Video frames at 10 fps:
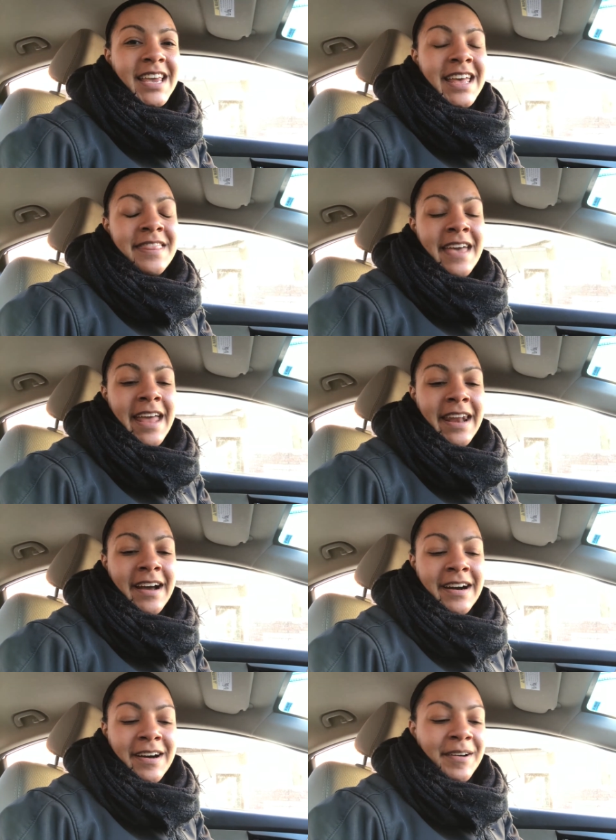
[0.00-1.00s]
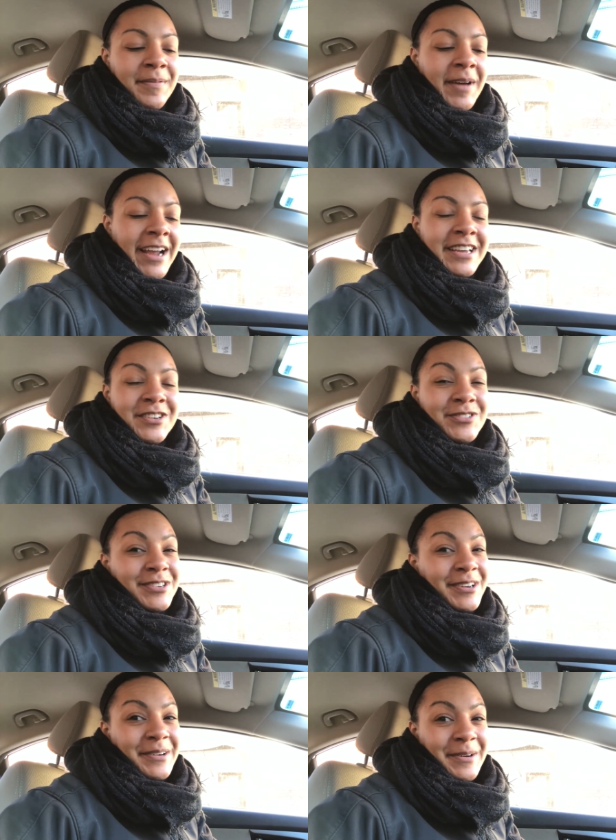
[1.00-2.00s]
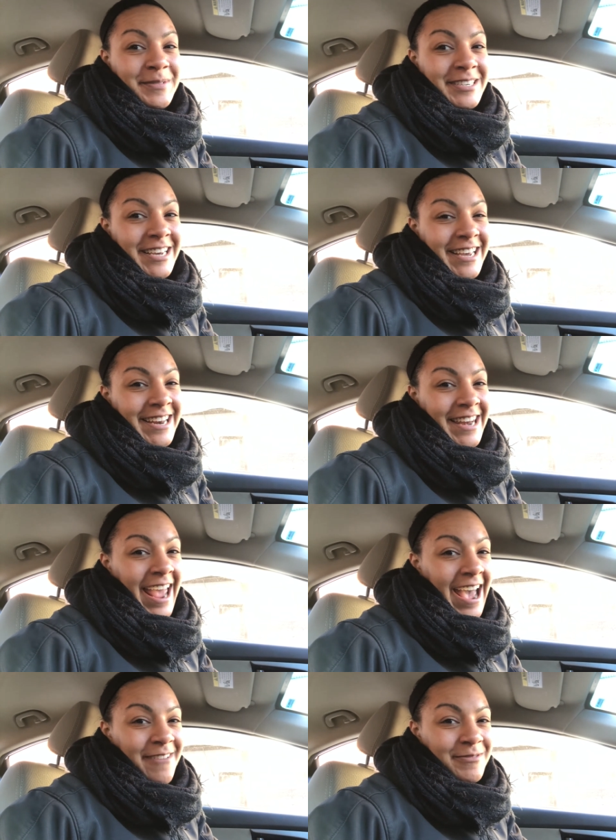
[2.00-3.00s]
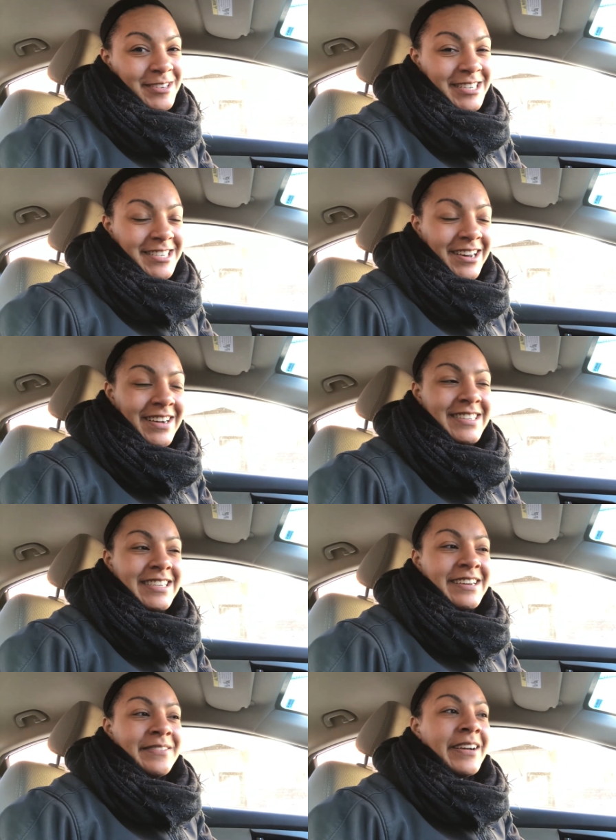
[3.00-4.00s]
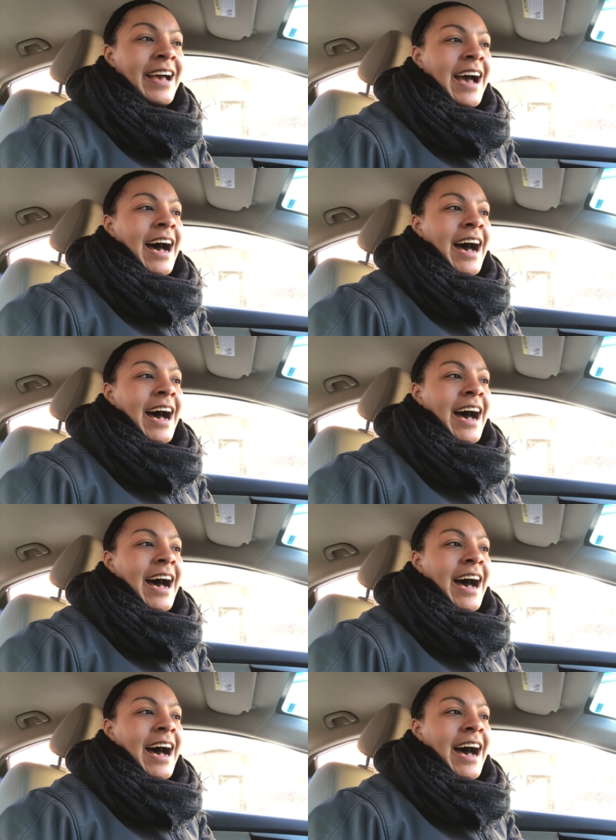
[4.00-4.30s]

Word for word: And then I can usually go home and take a nap, which is awesome.